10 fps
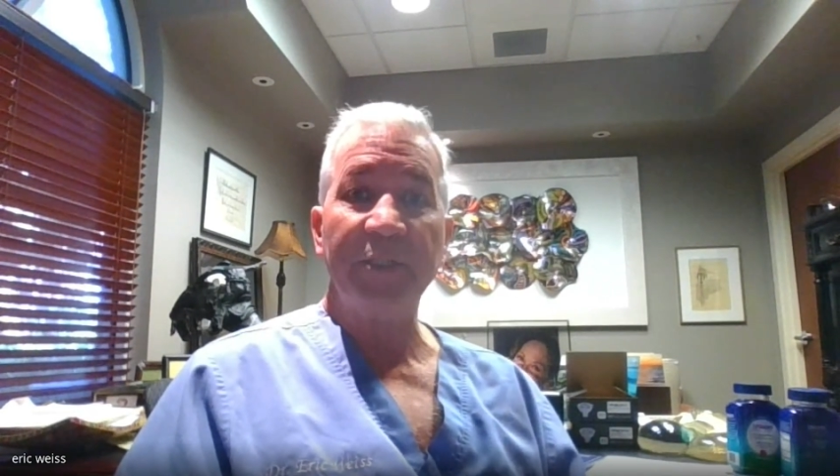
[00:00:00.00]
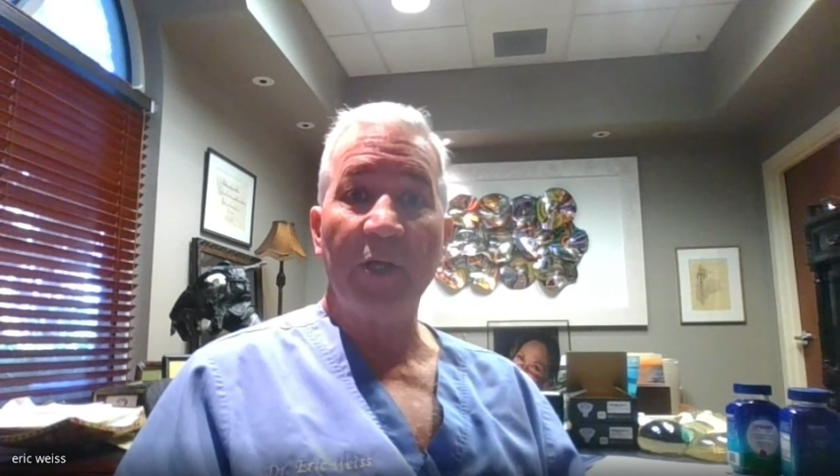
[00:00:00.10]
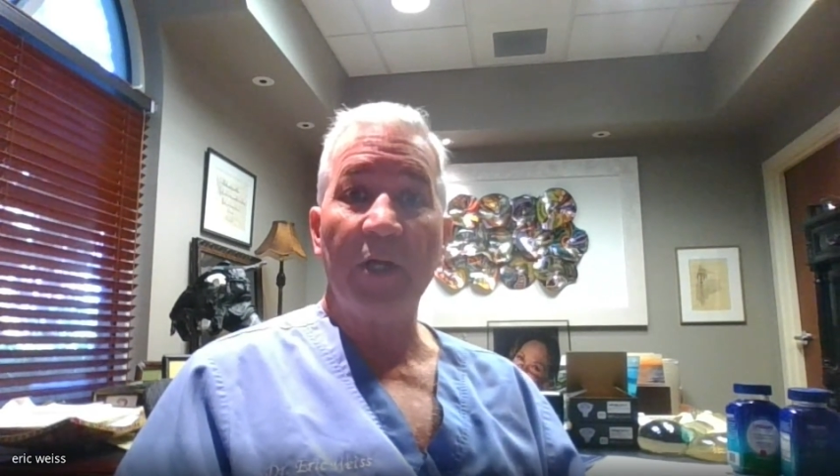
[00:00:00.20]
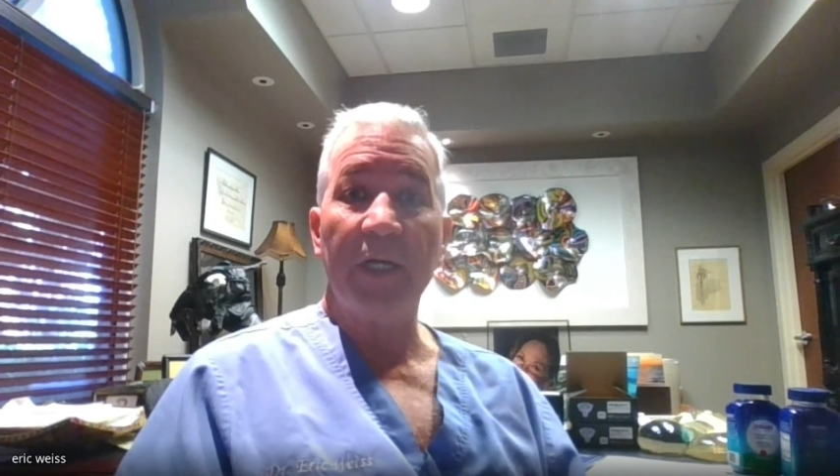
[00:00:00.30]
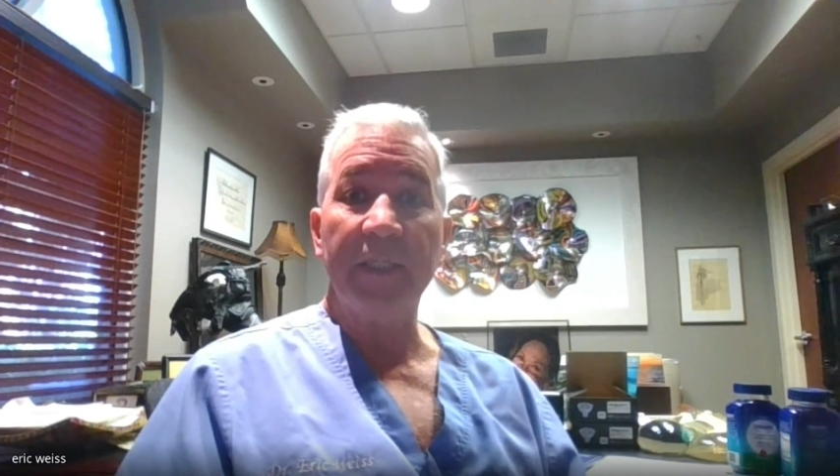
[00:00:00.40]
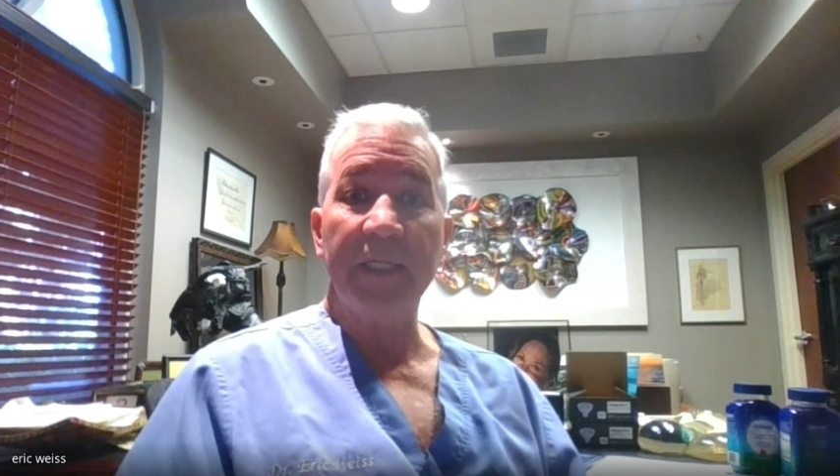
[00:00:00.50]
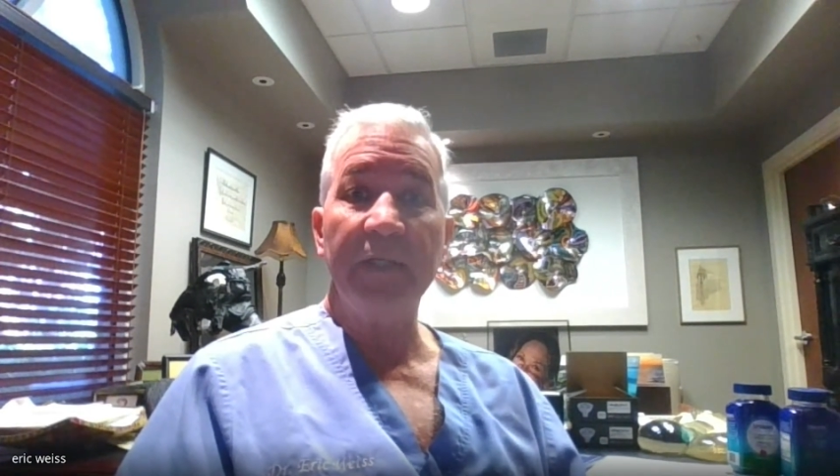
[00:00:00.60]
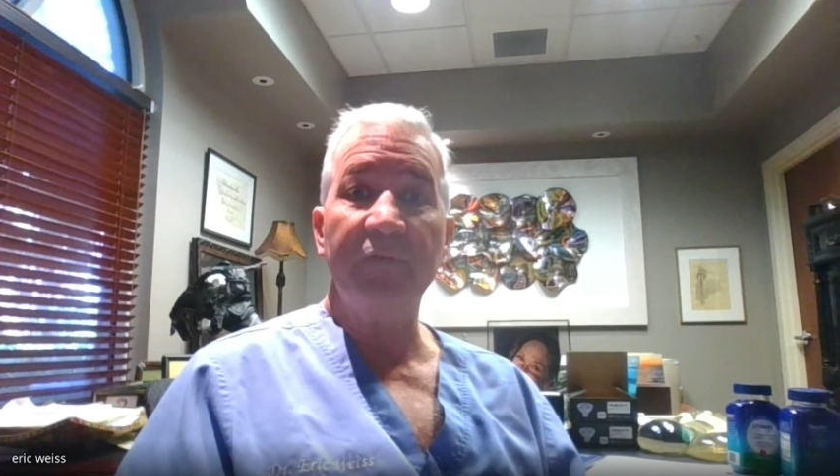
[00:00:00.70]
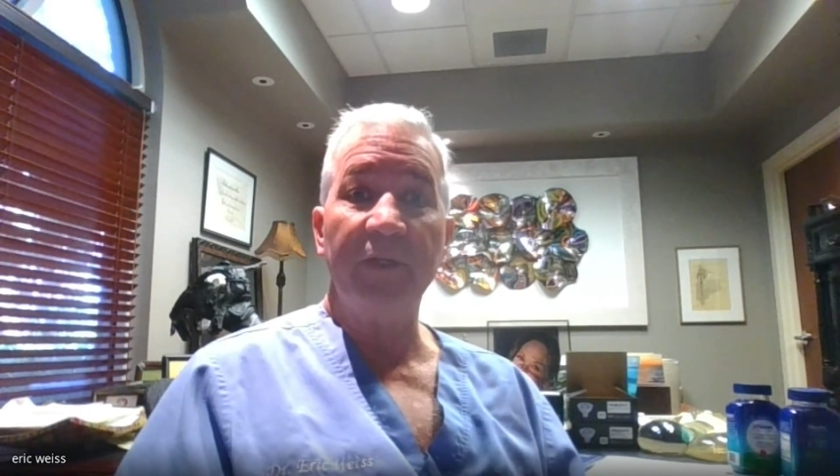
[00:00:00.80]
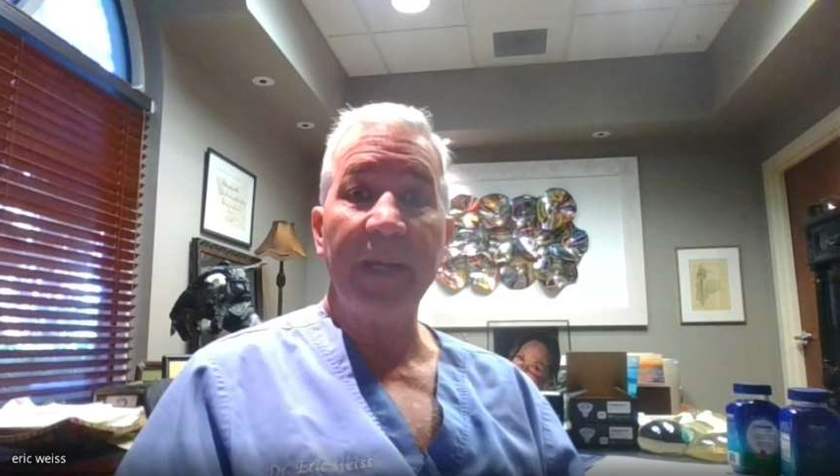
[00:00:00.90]
on
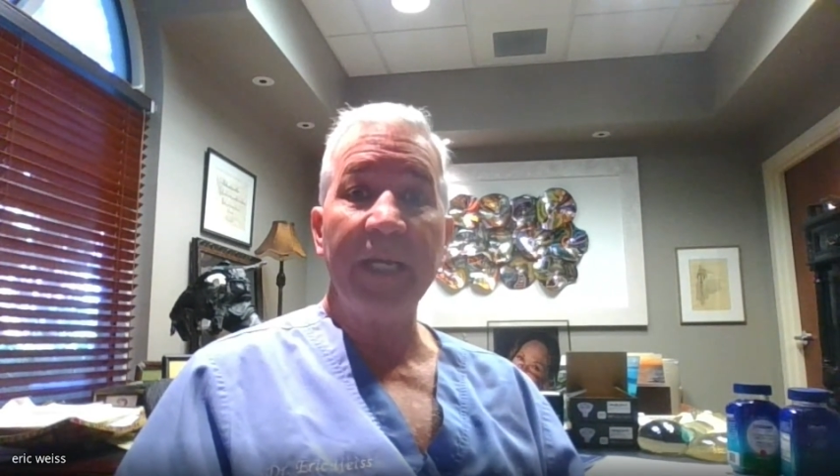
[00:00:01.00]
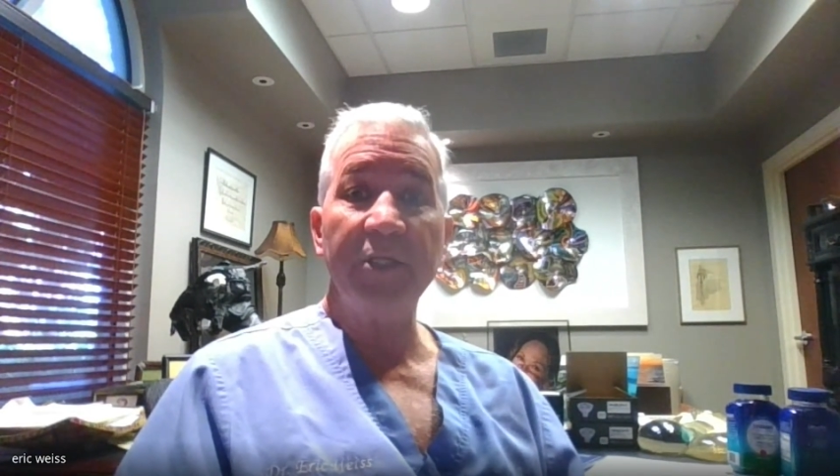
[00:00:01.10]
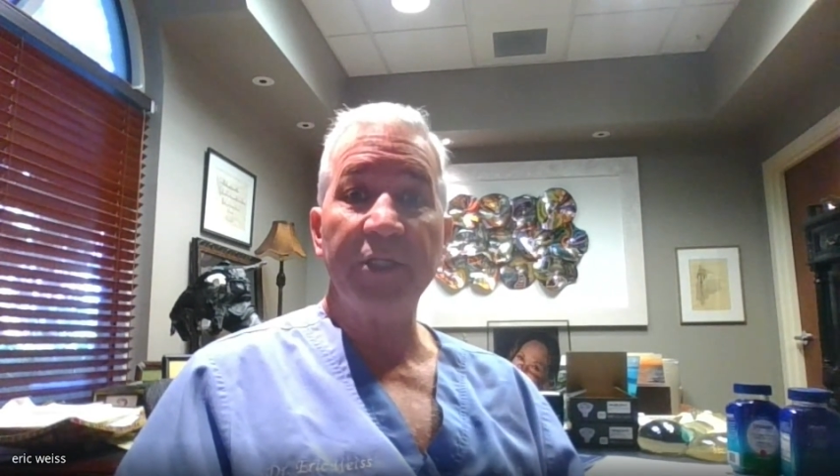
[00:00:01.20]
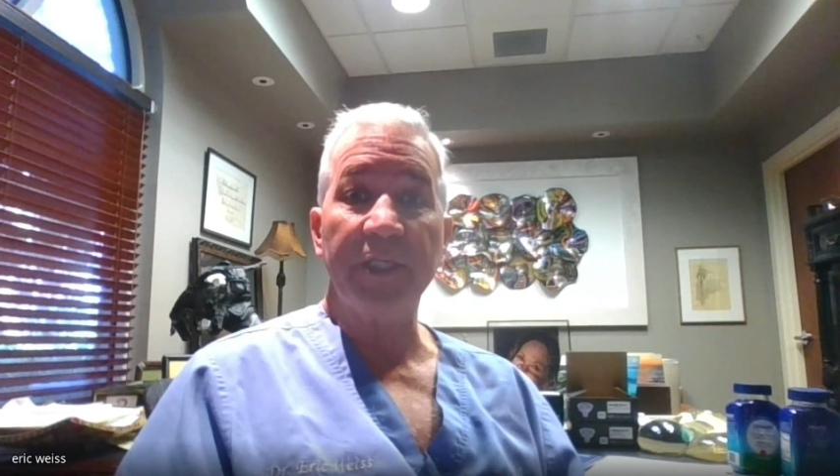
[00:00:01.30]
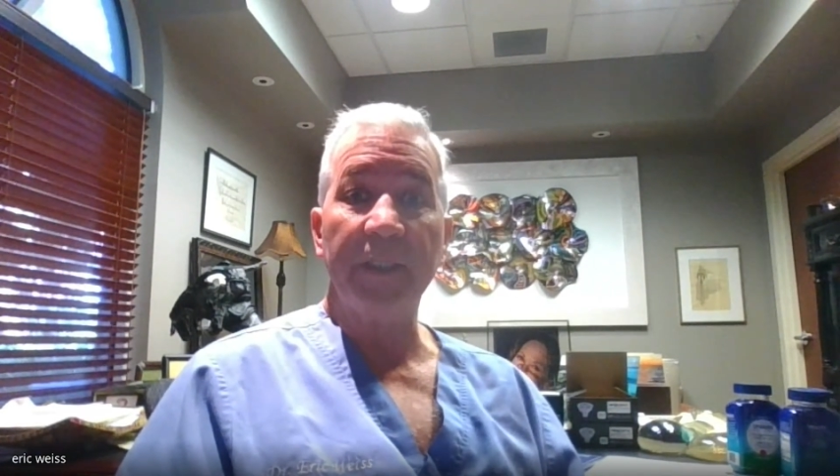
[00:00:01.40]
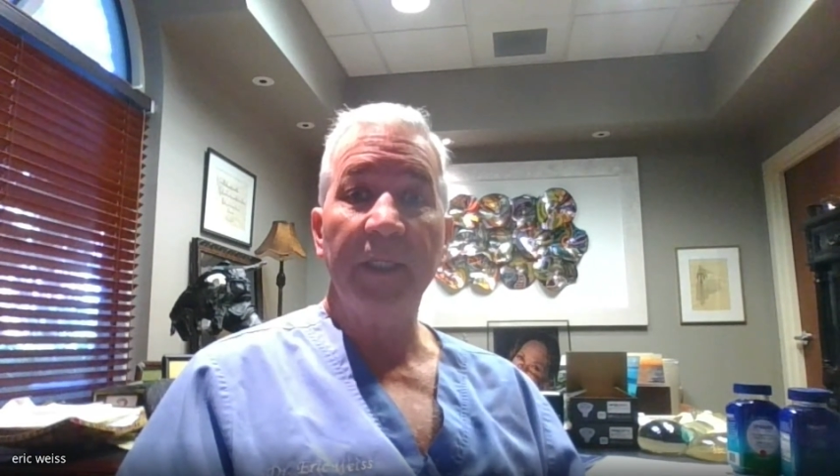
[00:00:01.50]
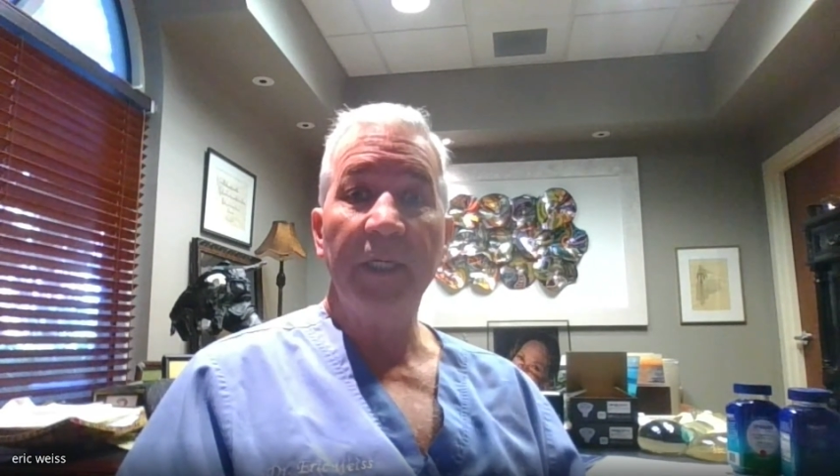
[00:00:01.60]
inflammation